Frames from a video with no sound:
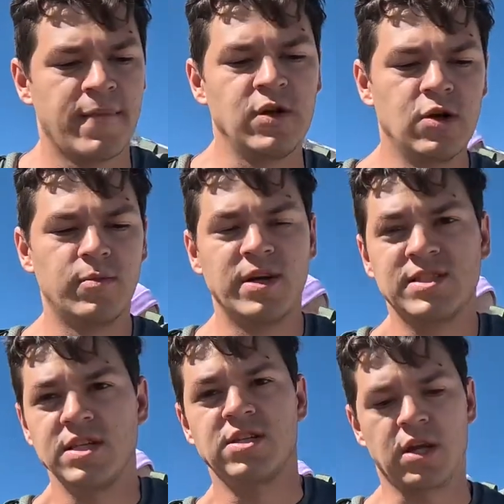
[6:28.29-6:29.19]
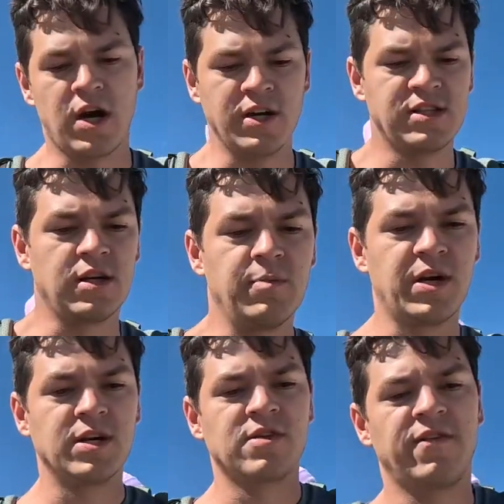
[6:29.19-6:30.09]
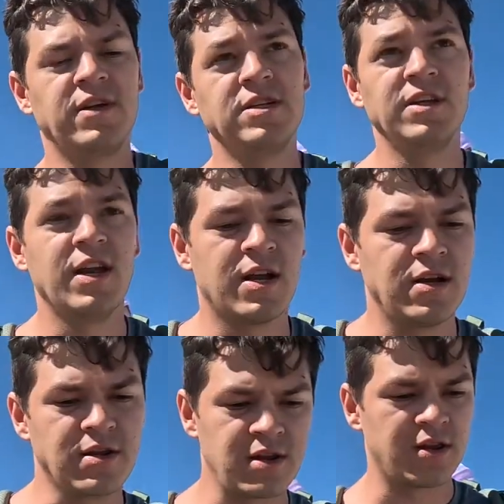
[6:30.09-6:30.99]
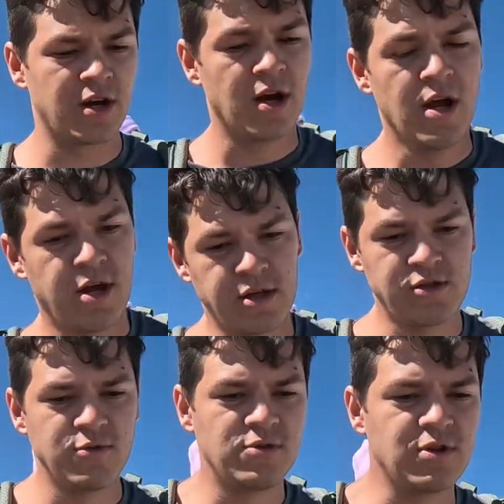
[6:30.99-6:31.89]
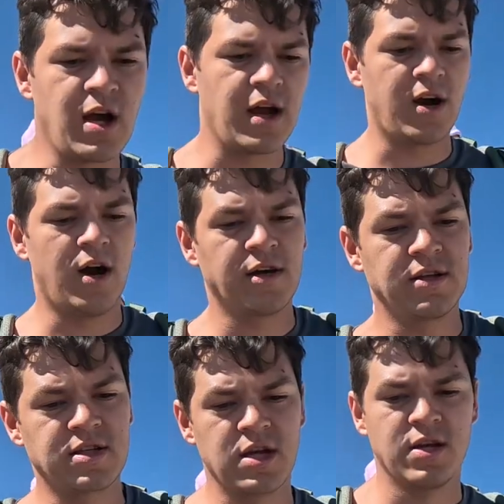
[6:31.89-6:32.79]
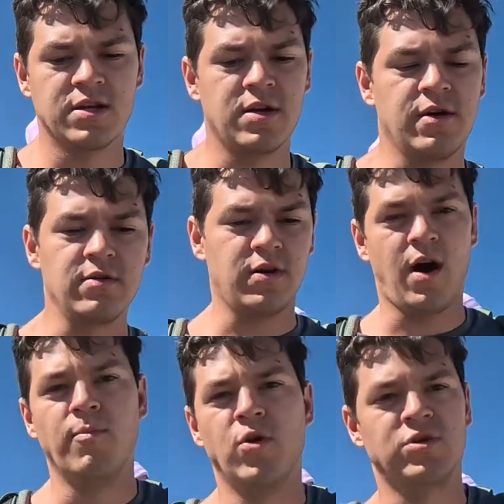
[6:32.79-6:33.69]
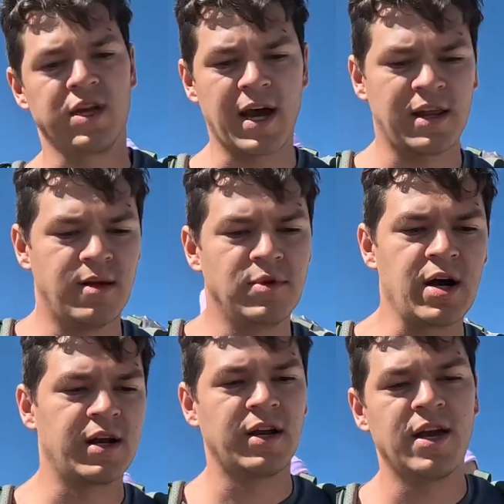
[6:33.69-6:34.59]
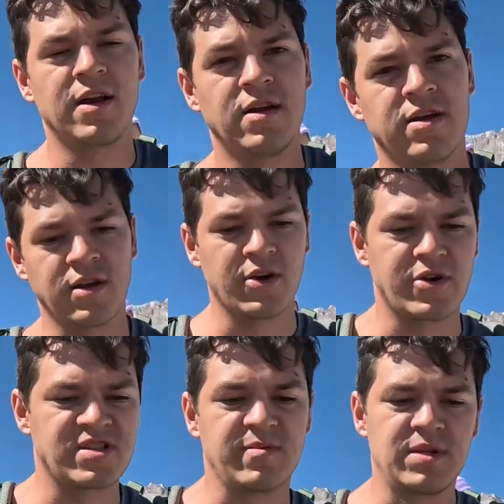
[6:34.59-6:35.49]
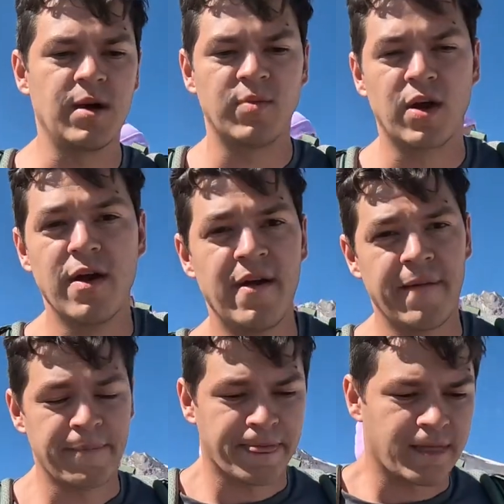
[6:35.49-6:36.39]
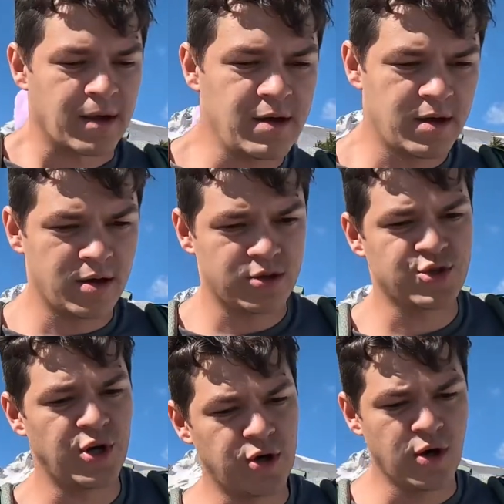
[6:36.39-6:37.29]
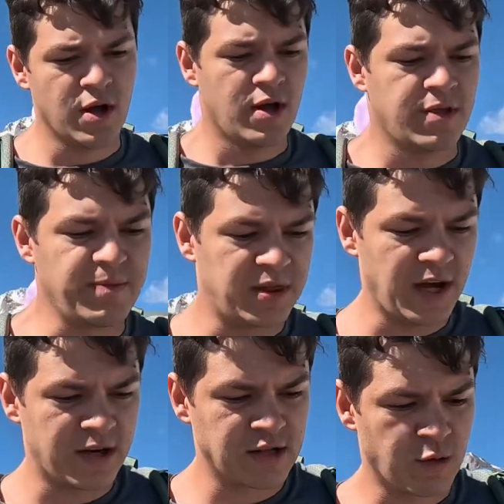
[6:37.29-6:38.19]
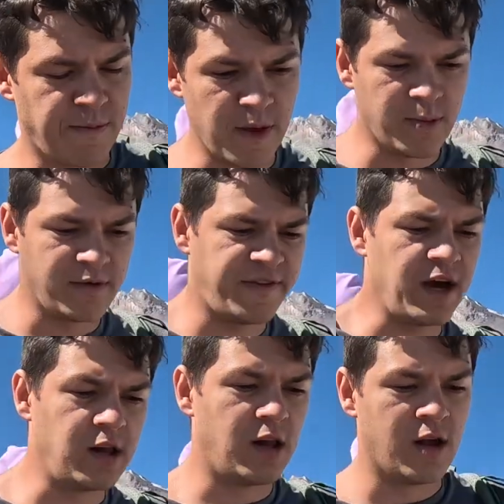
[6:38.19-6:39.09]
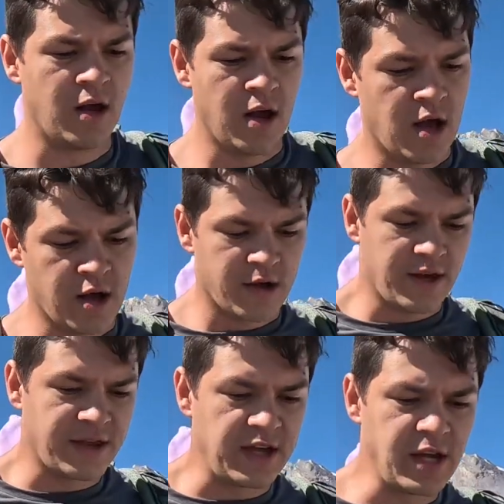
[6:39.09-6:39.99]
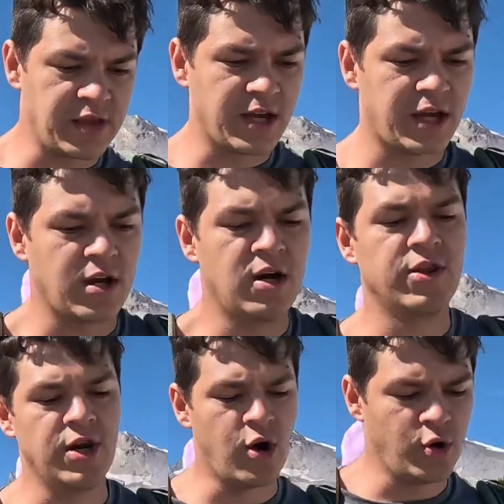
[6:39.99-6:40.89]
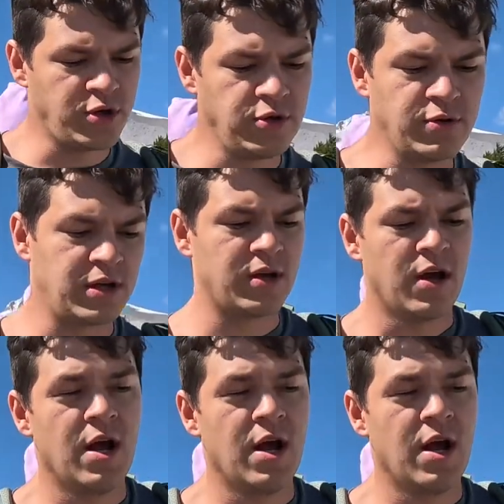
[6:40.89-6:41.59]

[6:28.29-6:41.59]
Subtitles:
you know, my season hunting, because if I didn't get anything there in June, July, August, most likely I'm not gonna get anything there in September. So, but that is where people fail. They think they can hunt the whole unit,